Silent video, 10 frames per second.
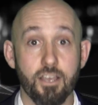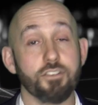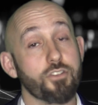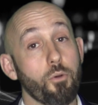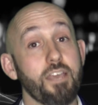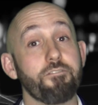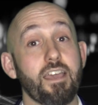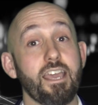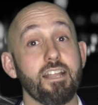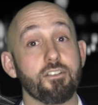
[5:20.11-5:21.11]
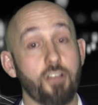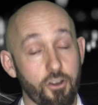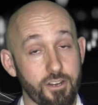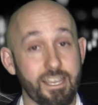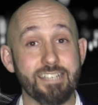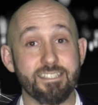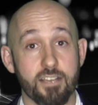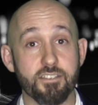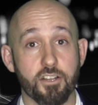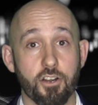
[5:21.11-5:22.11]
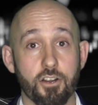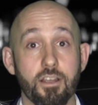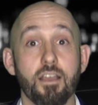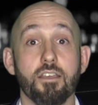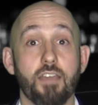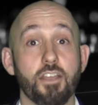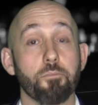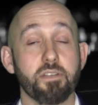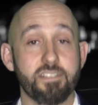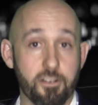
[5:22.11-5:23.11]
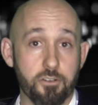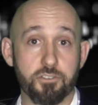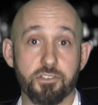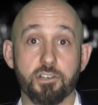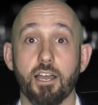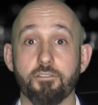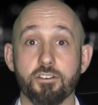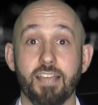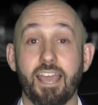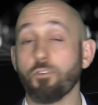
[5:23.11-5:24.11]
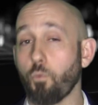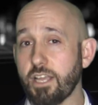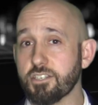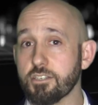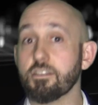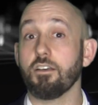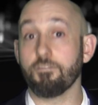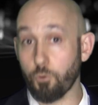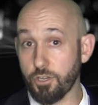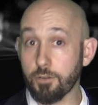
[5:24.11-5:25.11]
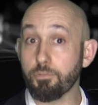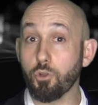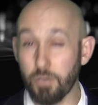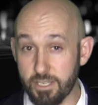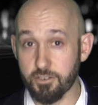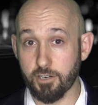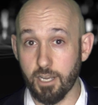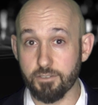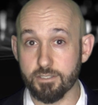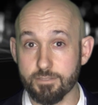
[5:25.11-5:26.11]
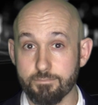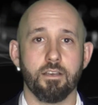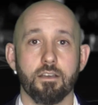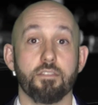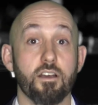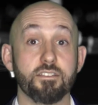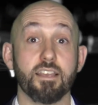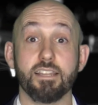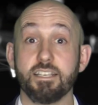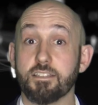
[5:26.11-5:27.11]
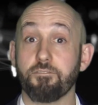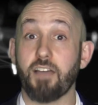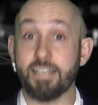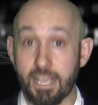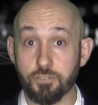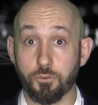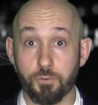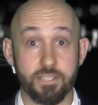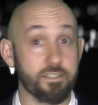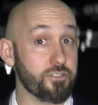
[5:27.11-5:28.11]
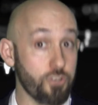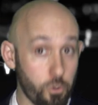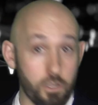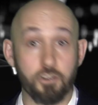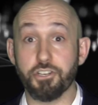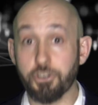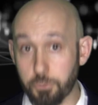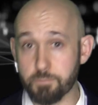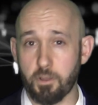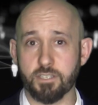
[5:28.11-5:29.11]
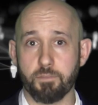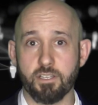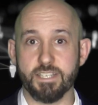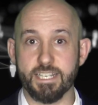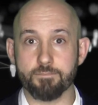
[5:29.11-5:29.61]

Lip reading: So if a hurricane does occur, that your materials are covered and the wages for your employees are covered. Thus, at least the financial risk is no longer your responsibility.